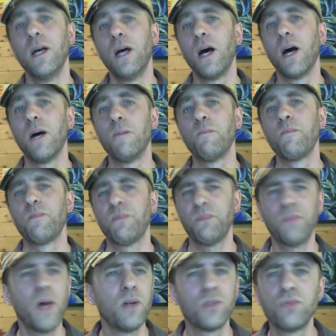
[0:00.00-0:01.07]

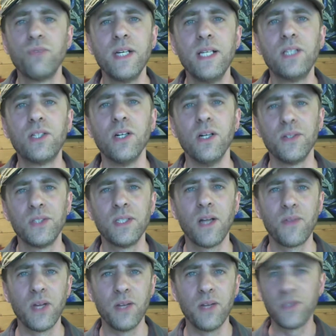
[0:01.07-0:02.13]
Those are really good. You know,
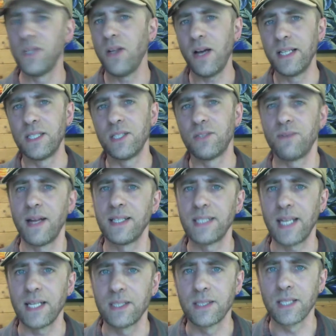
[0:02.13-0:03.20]
the light is
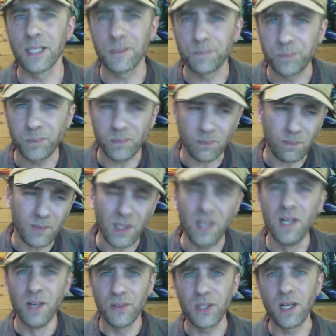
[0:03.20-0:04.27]
fantastic,
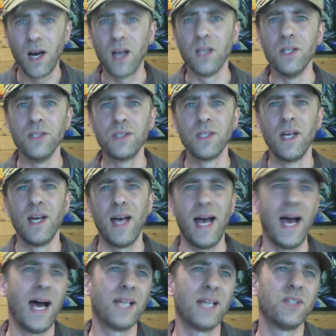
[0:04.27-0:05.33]
the colours
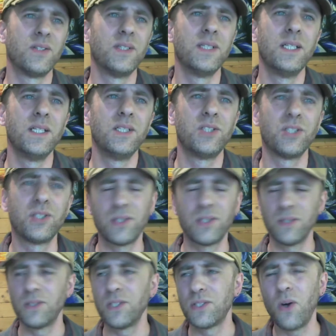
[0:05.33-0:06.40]
and
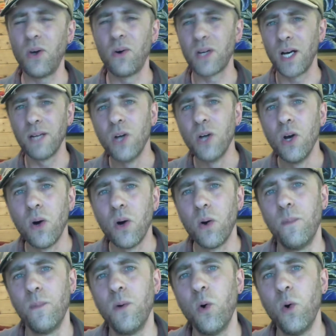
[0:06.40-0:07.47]
just the whole kind of
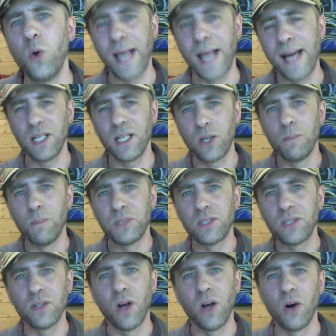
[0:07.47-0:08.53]
organic
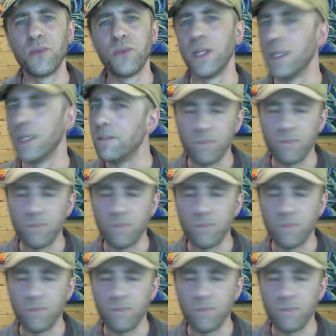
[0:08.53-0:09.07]
composition of the whole thing